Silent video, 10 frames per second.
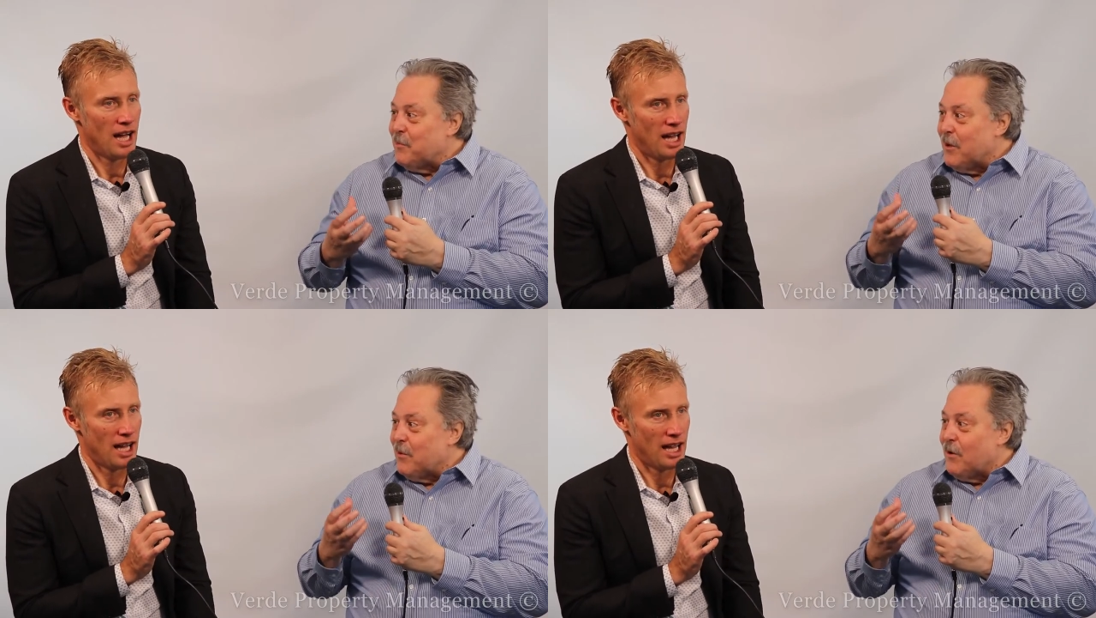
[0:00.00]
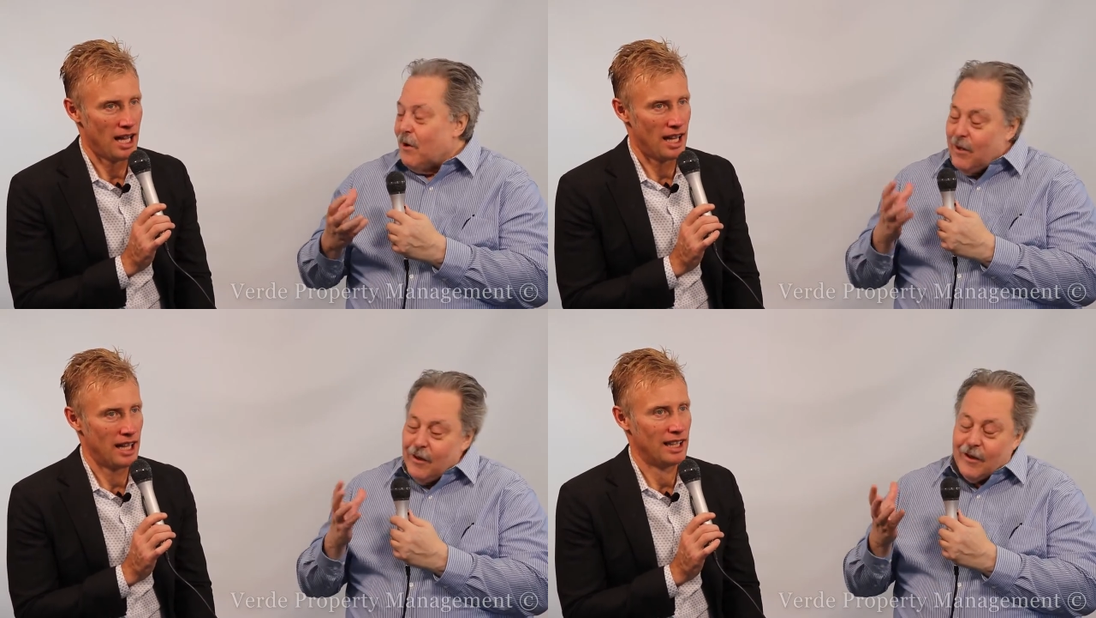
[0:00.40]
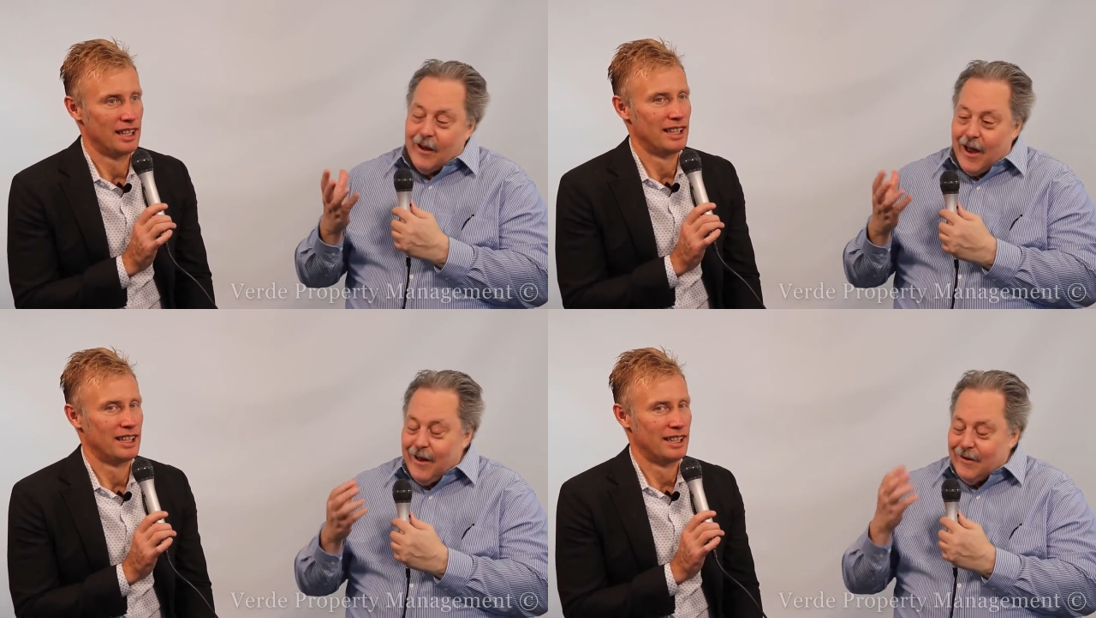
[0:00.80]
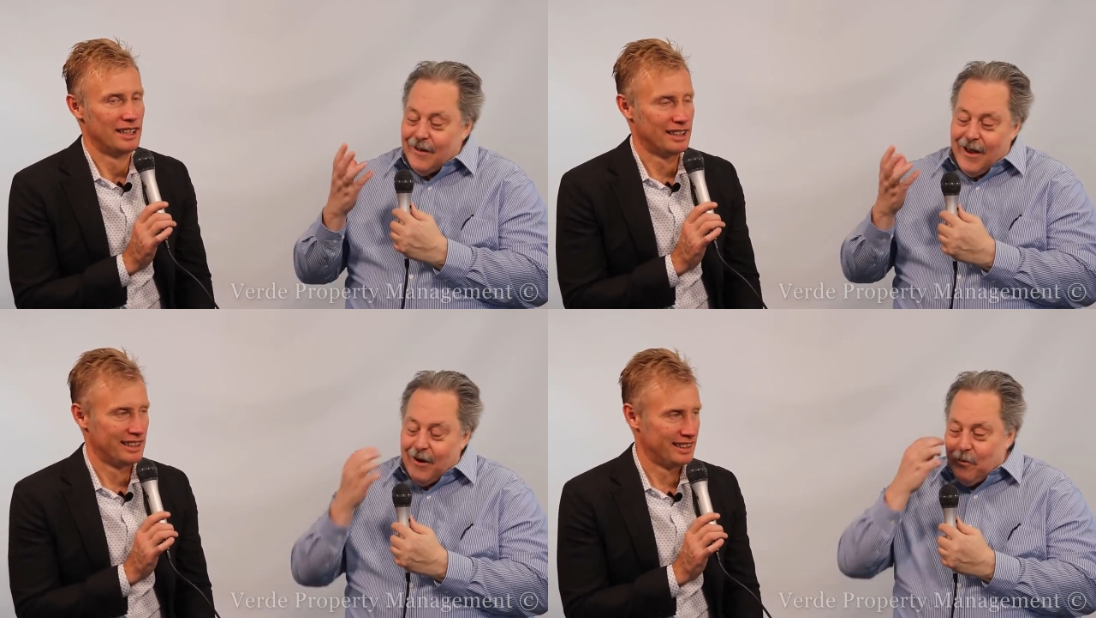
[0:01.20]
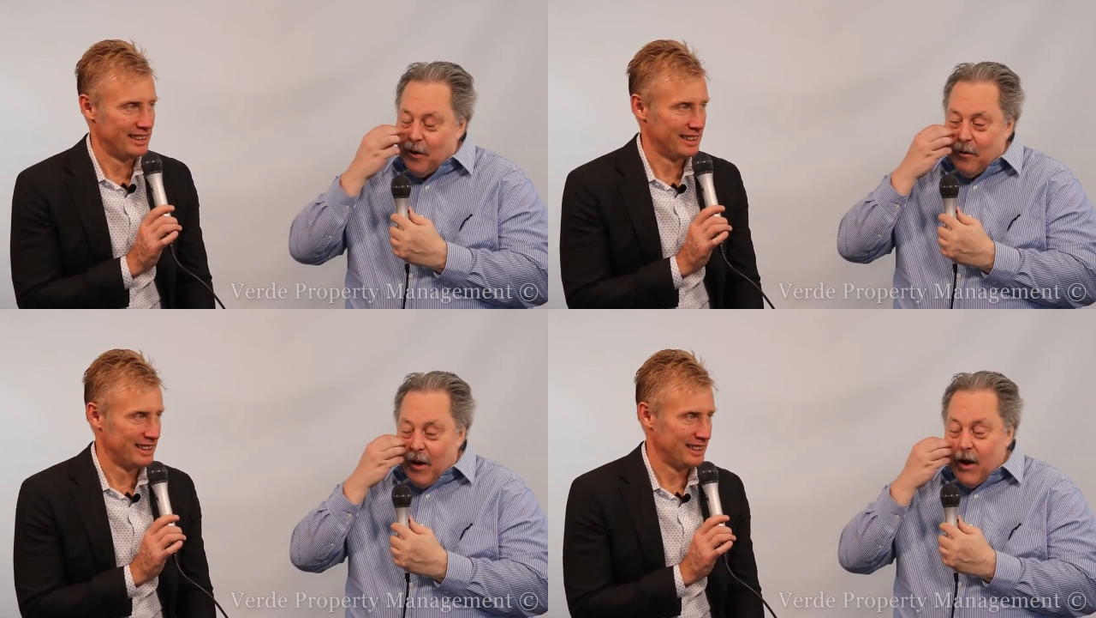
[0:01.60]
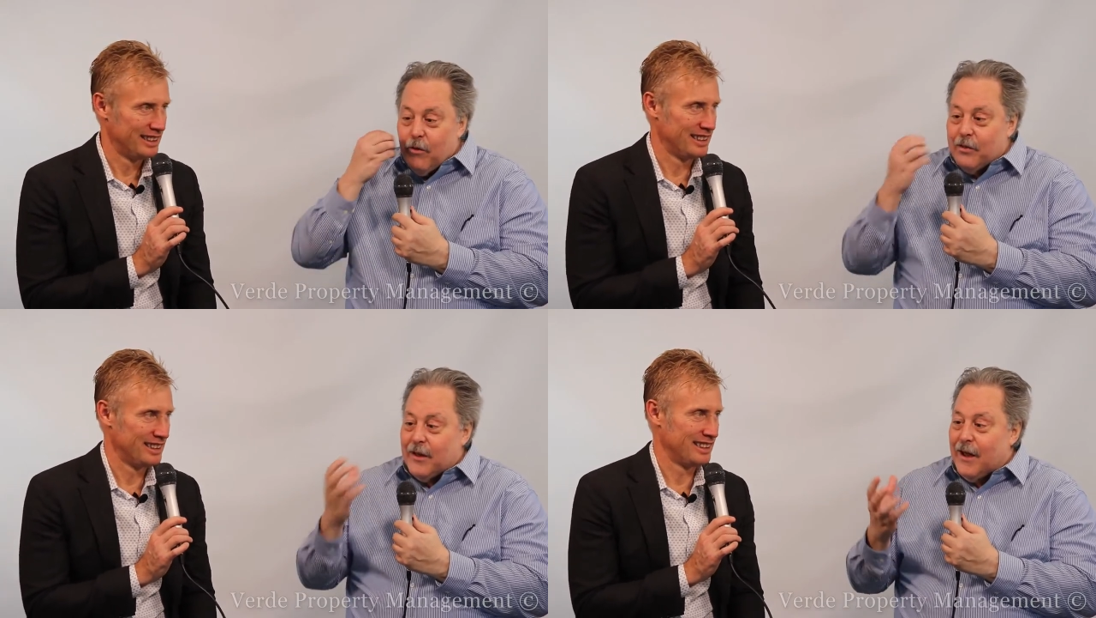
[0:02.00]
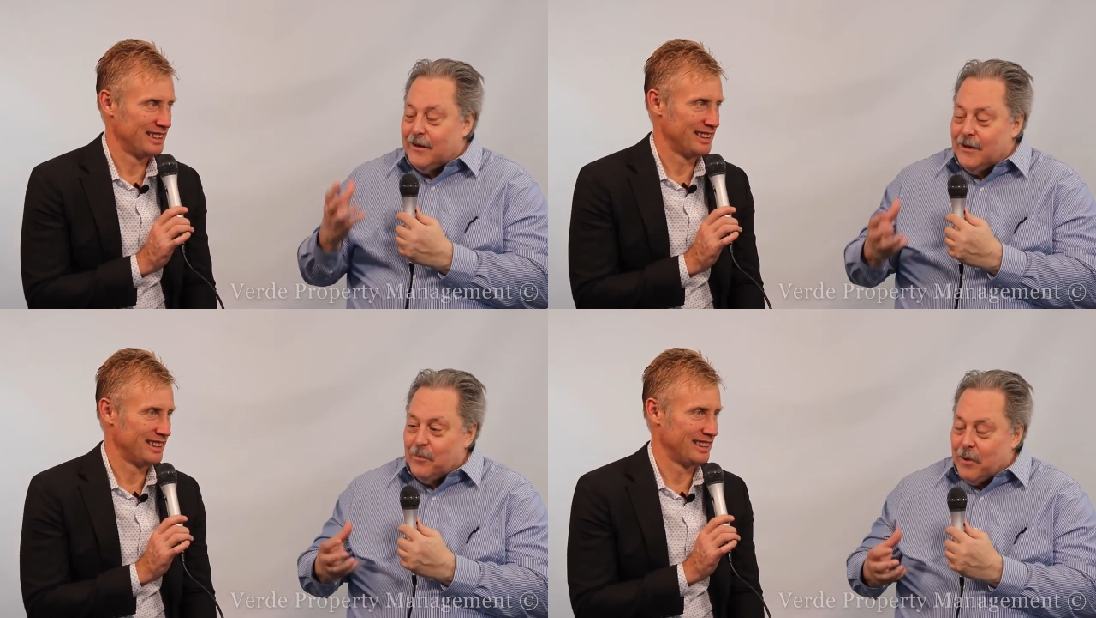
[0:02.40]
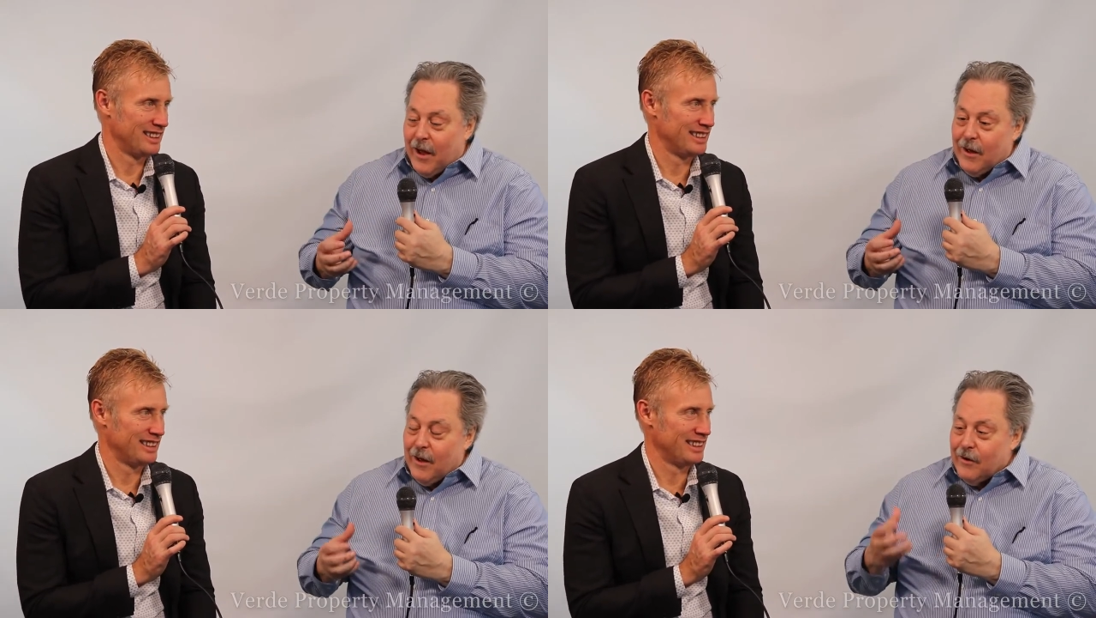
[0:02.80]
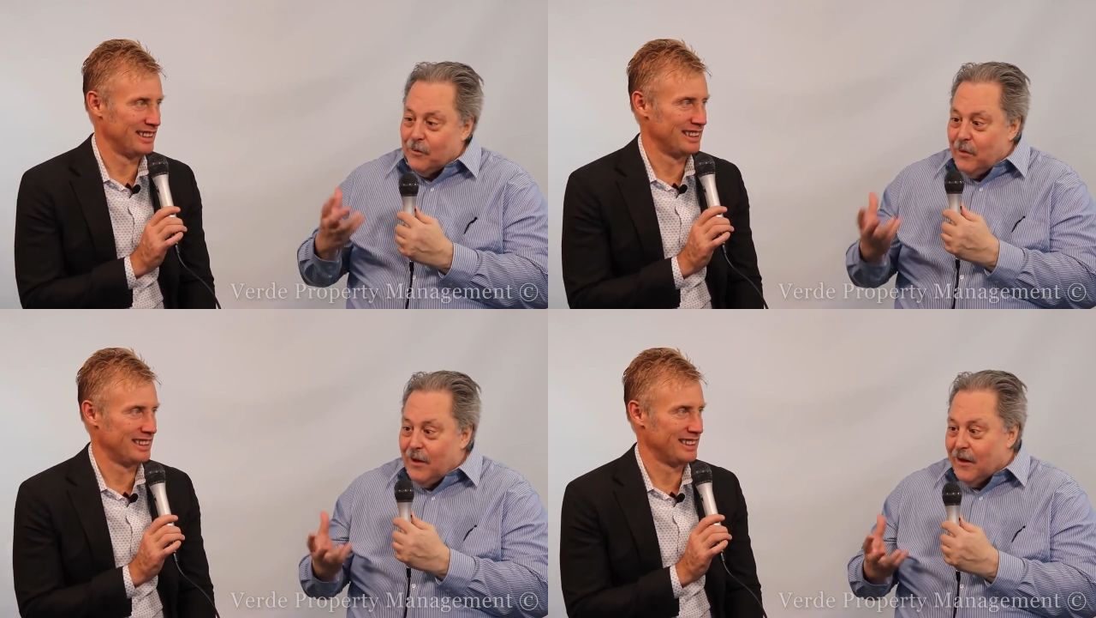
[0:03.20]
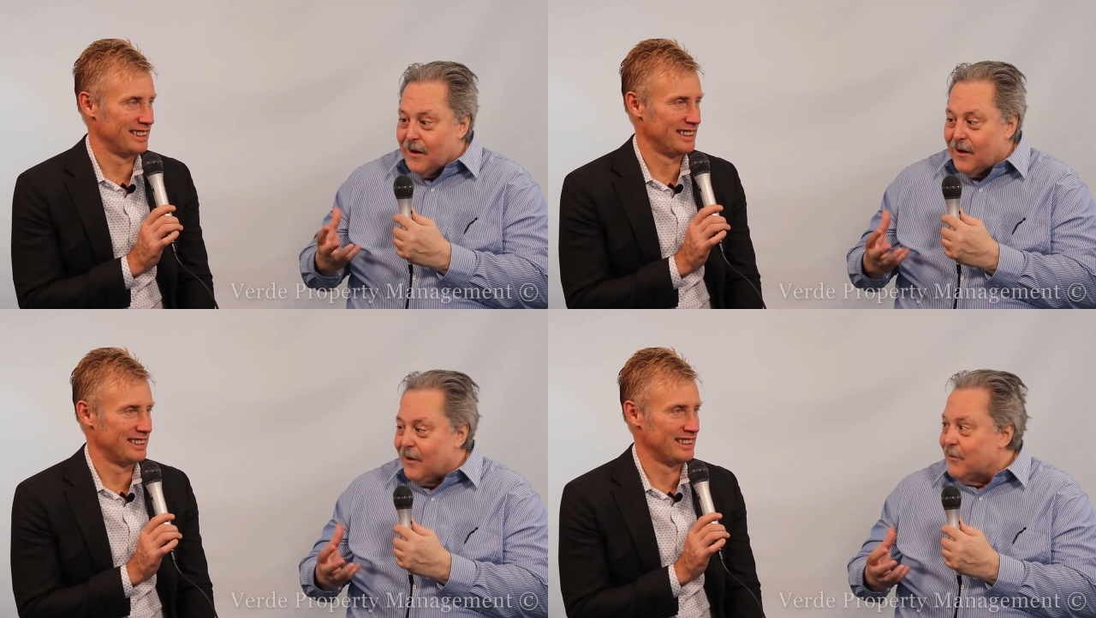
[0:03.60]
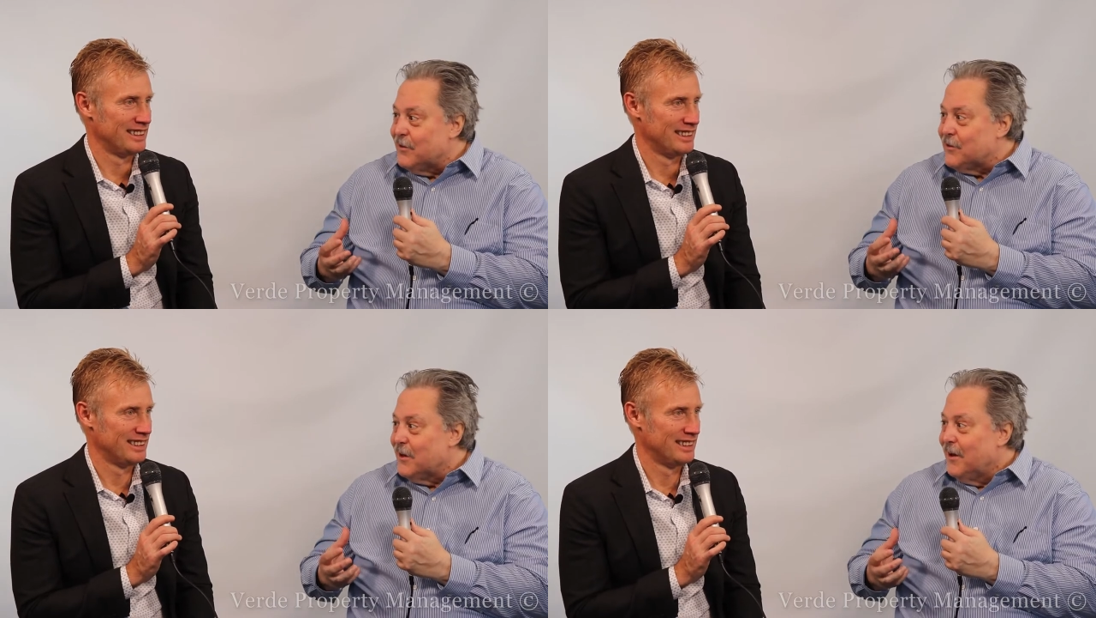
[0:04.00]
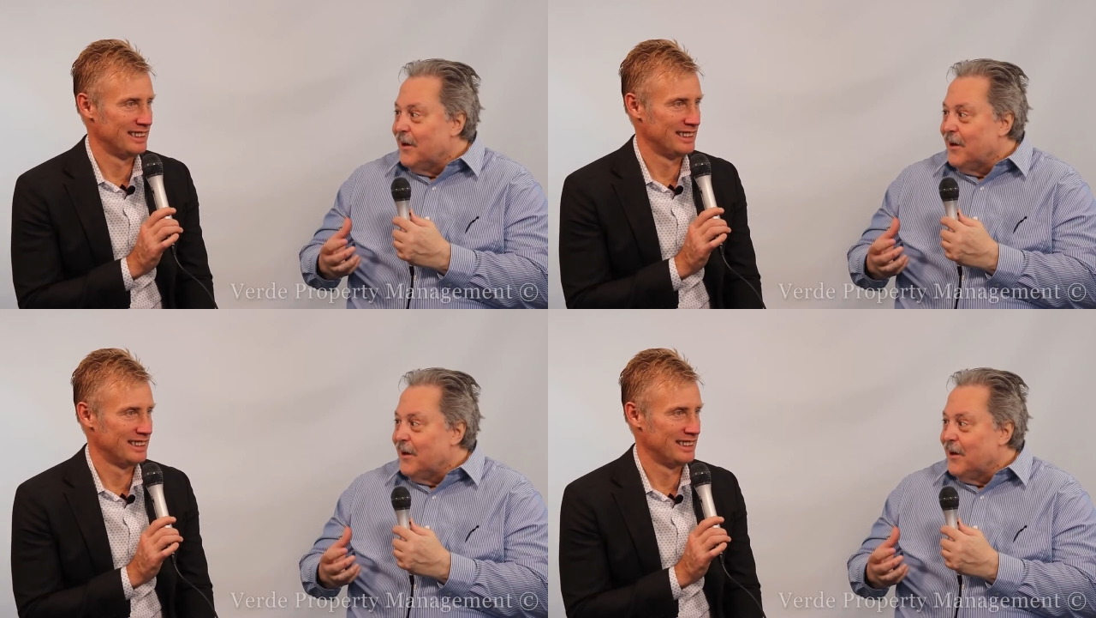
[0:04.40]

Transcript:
Speaker 1: People go, well, look, I don't, I don't want to. I don't think I need to buy a hundred million of coverage.